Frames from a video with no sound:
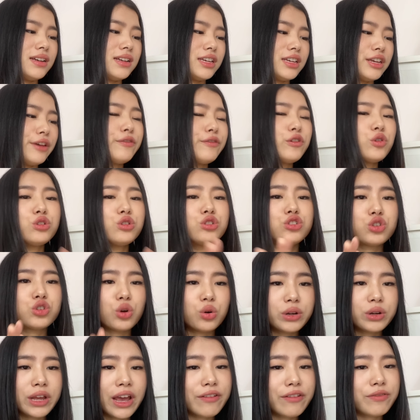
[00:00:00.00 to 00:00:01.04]
if you
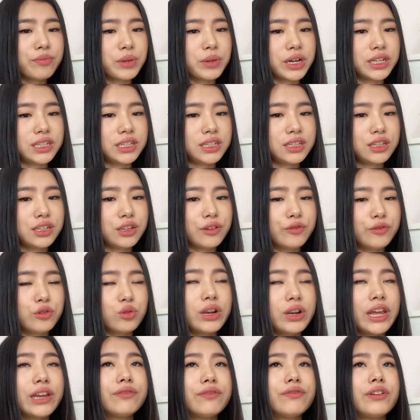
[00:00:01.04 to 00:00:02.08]
don't have money, if you
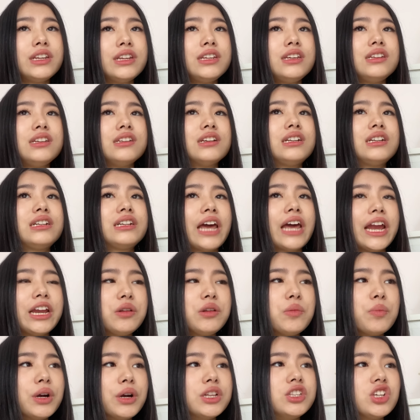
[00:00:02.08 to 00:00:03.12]
like very in a
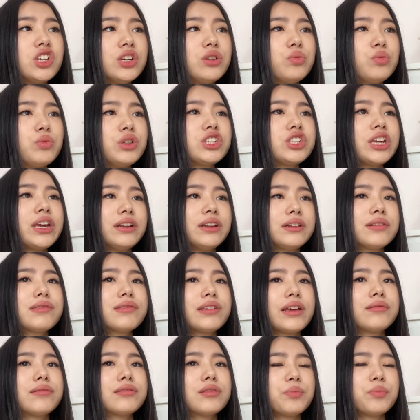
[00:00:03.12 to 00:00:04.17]
tight budget, which I
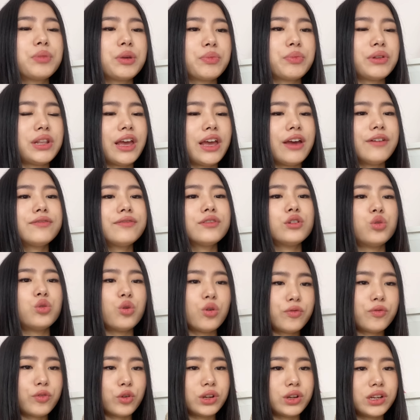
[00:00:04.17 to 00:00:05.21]
understand some people have,
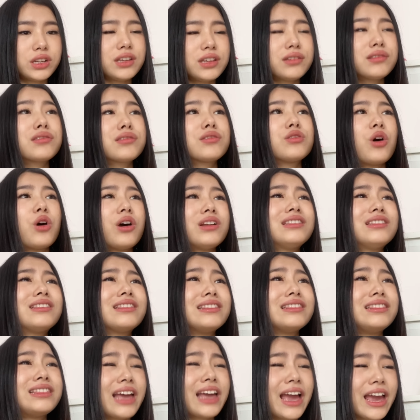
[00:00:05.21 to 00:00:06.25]
go for it. It's not
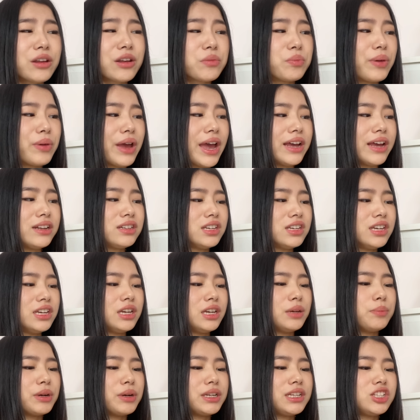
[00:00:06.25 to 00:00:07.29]
that bad,
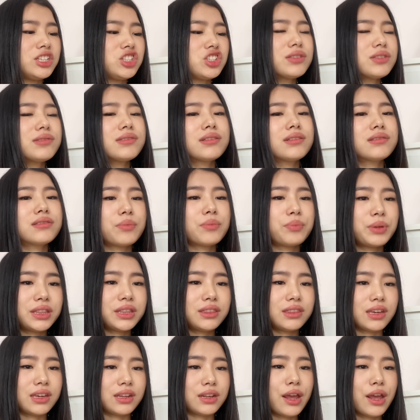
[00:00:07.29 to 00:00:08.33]
but it just, it's a
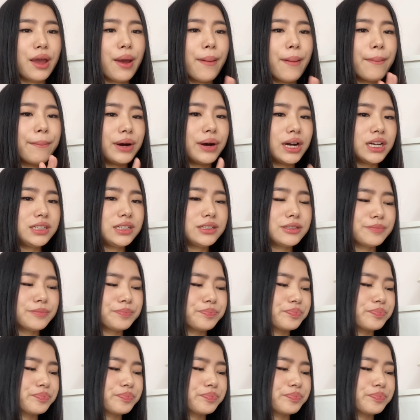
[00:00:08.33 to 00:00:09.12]
bit thin. But